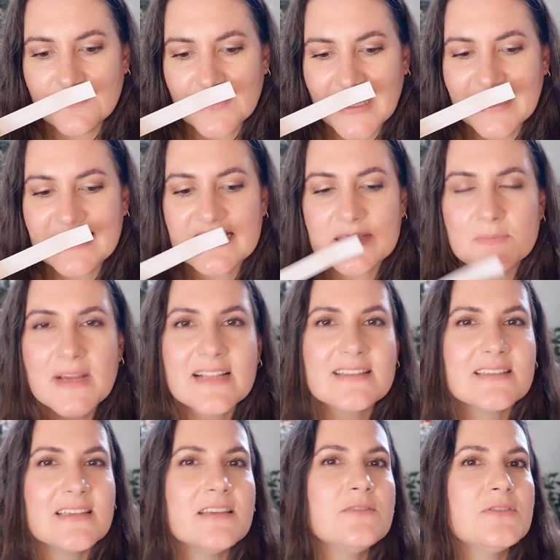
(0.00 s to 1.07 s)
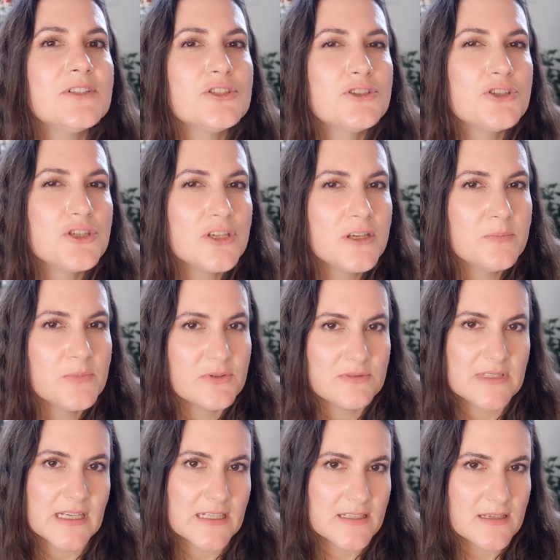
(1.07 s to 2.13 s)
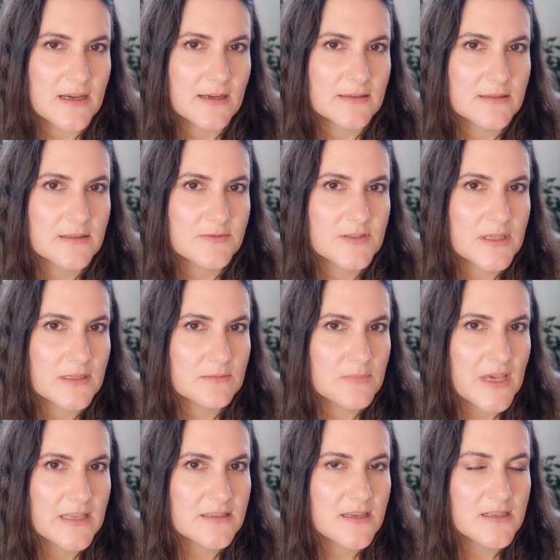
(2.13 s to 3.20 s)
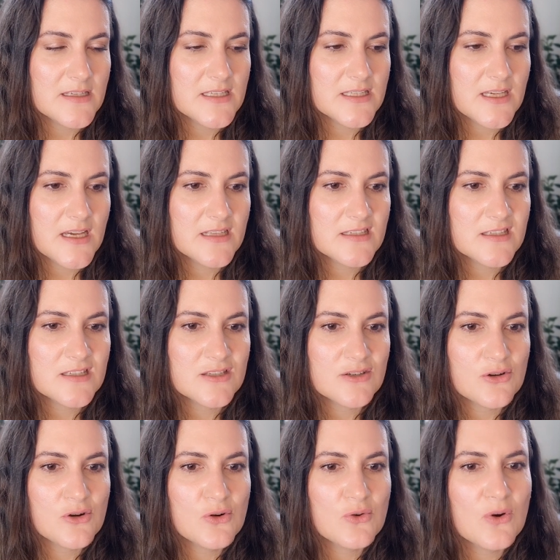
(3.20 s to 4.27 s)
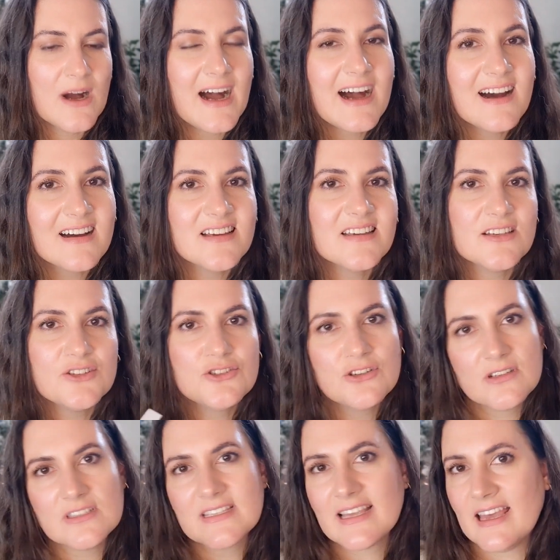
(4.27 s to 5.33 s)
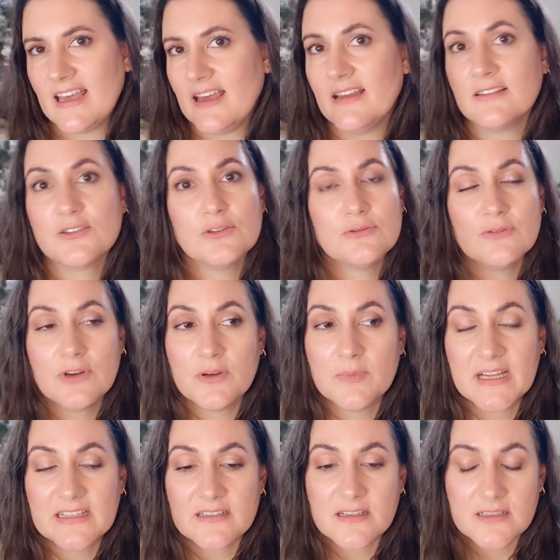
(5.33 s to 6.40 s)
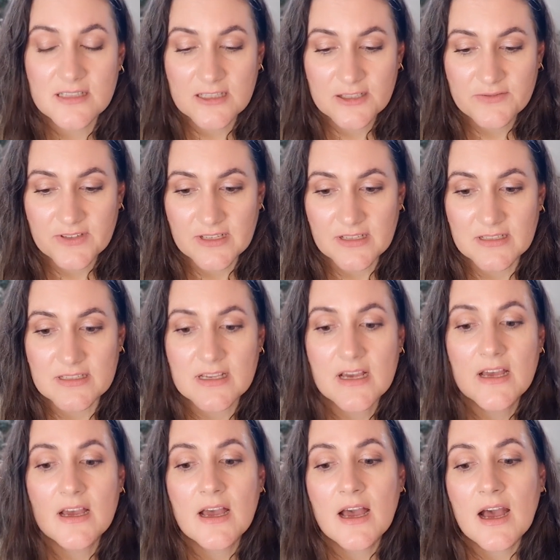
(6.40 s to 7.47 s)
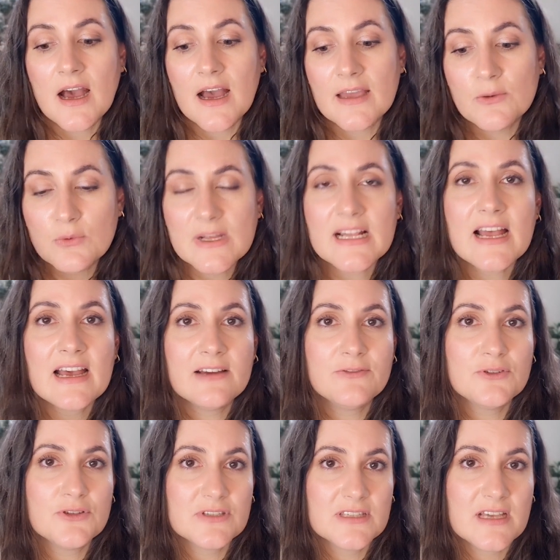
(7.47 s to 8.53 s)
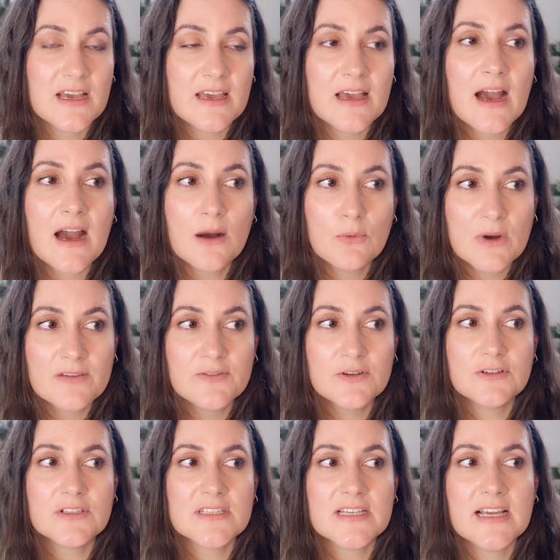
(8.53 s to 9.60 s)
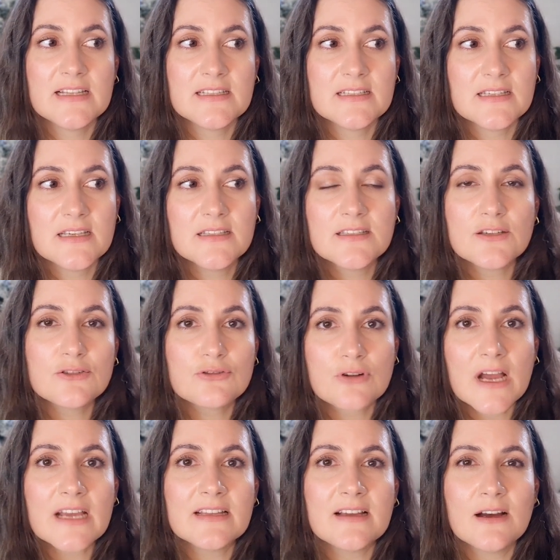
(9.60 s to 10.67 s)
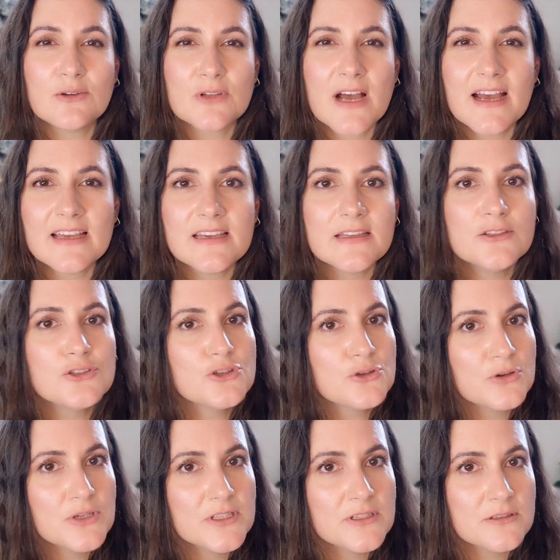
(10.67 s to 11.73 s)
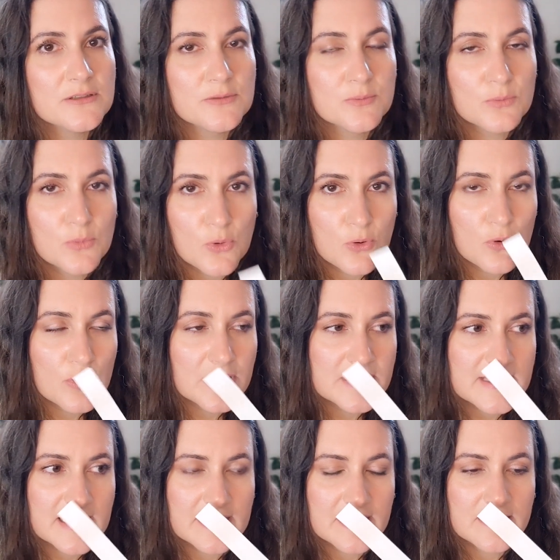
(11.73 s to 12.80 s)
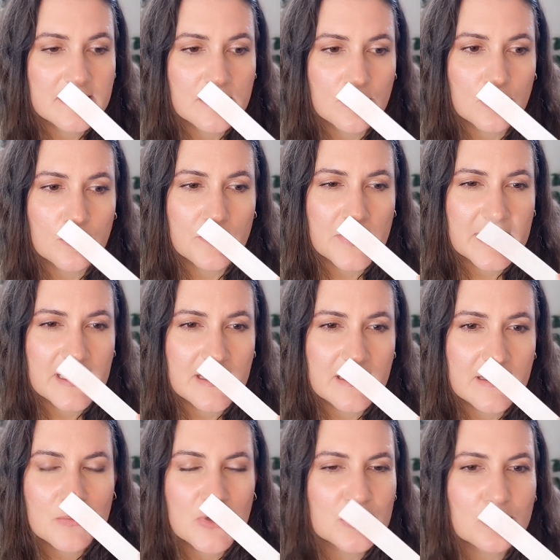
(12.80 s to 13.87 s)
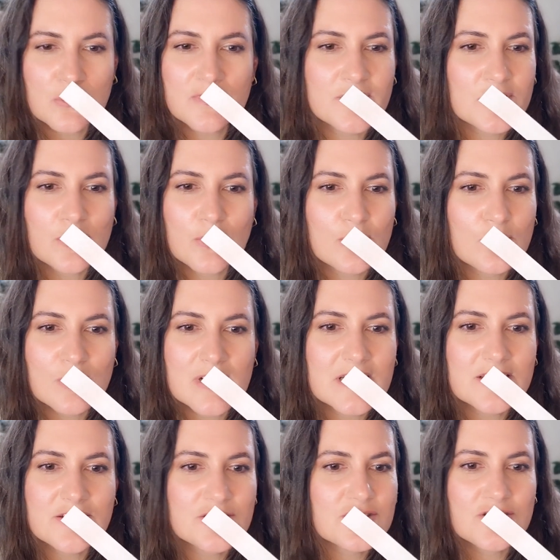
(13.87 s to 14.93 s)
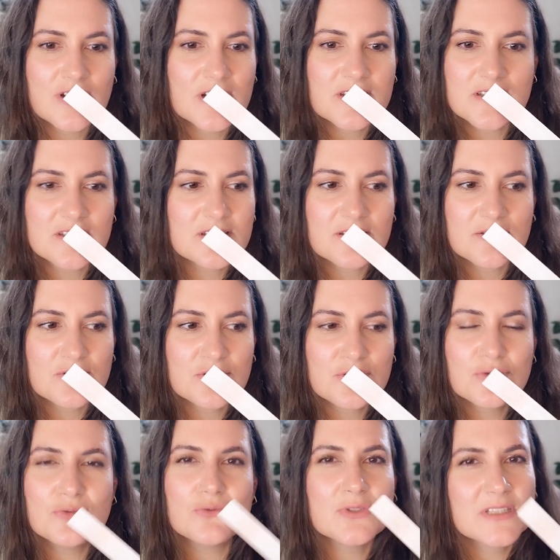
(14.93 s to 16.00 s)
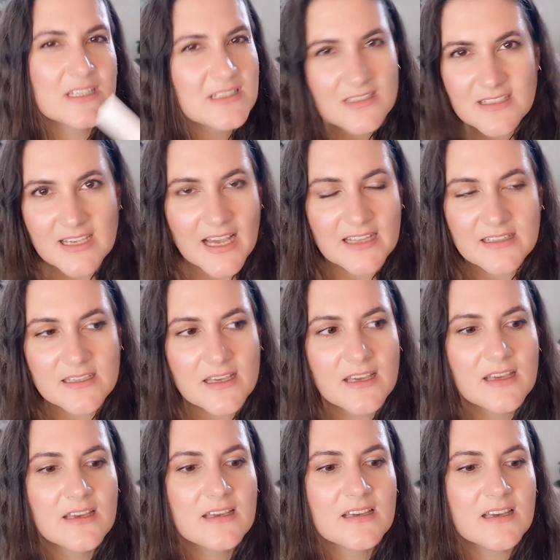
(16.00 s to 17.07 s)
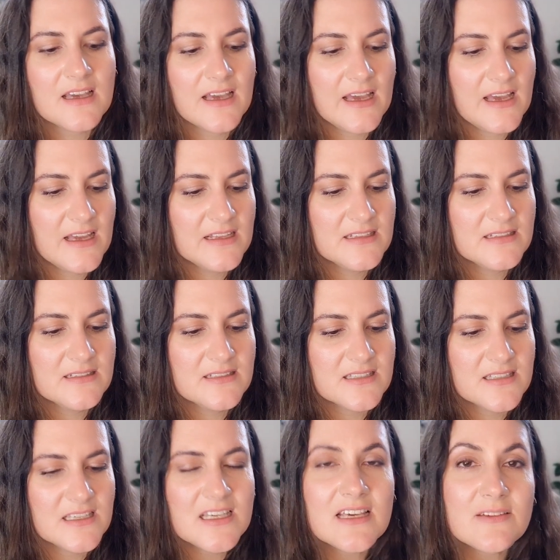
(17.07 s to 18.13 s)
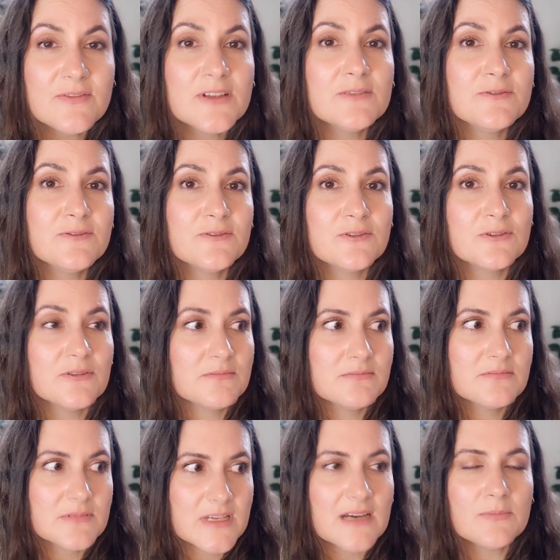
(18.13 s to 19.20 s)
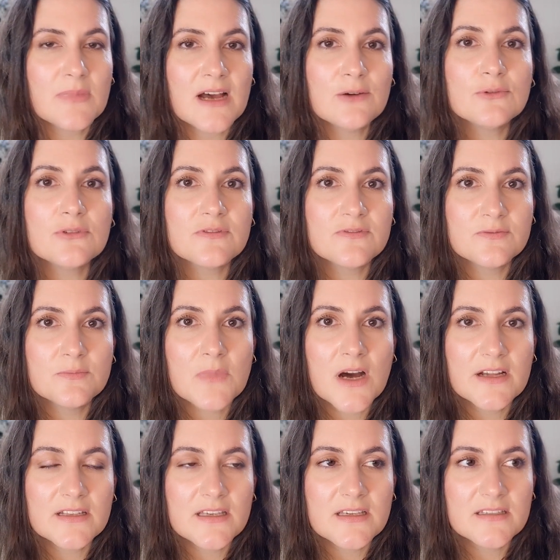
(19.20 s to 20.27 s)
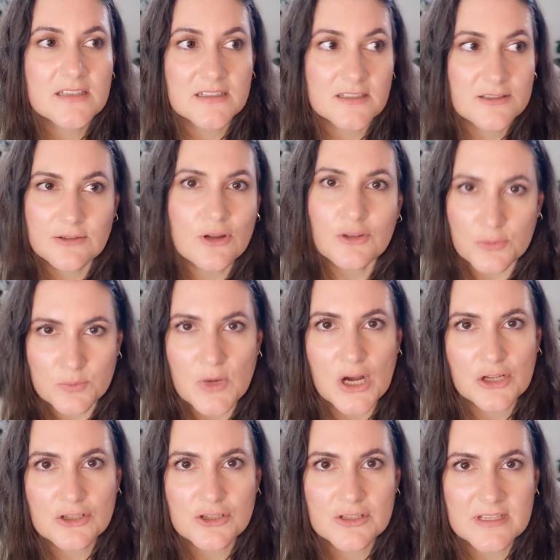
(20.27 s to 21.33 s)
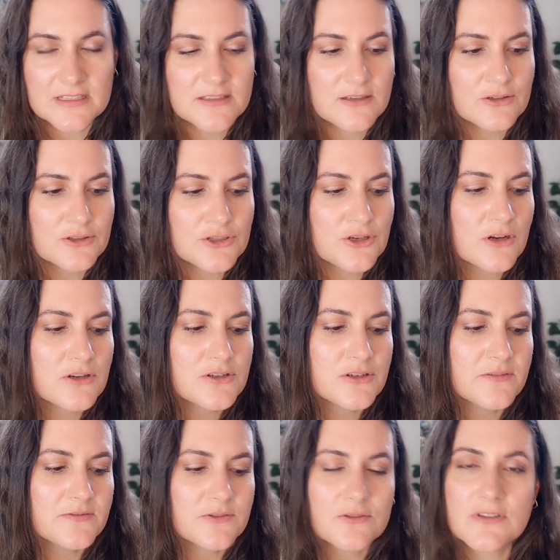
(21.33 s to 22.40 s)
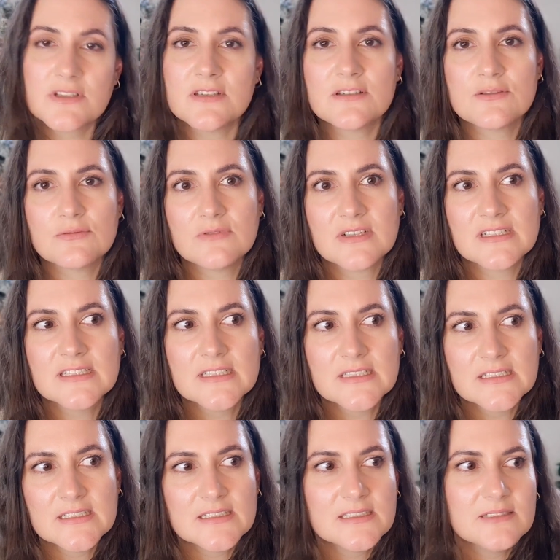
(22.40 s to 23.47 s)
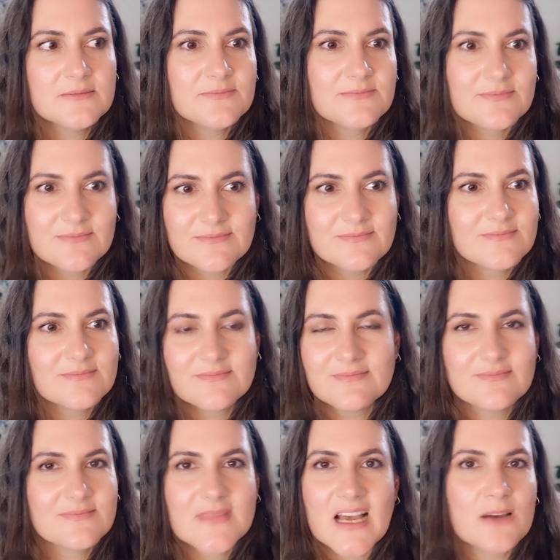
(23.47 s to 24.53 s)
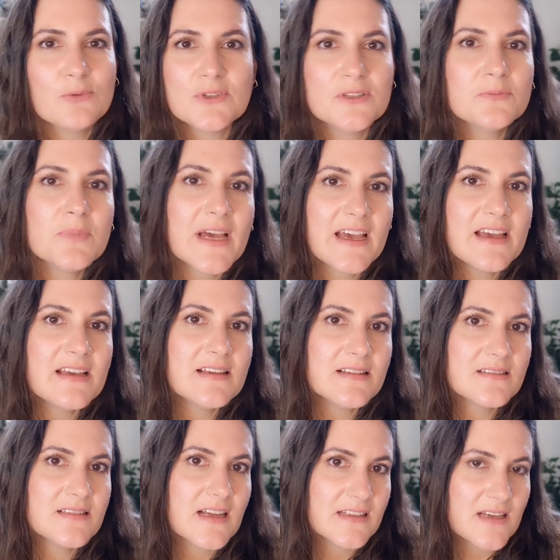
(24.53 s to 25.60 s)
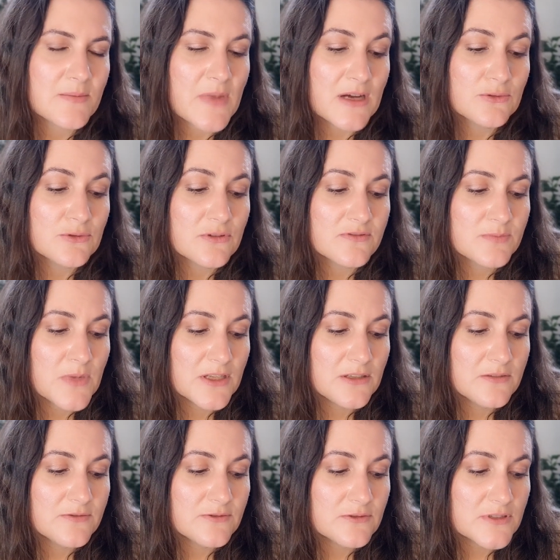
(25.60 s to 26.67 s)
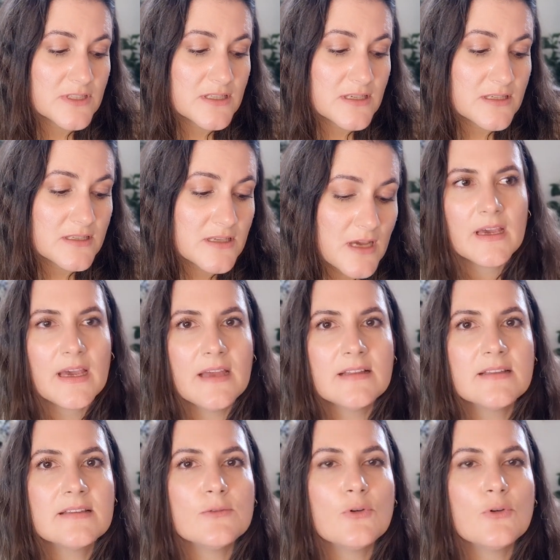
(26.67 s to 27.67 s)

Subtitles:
it smells even cheaper than that, if that makes any sense. So I just can't recommend this fragrance. I will have to say, however, that in the dry down, I enjoyed it more than in the opening. But overall, it's just too synthetic. And even for the amount of money, that is not much, that they are charging for this one, I wouldn't pay that amount of money for this. It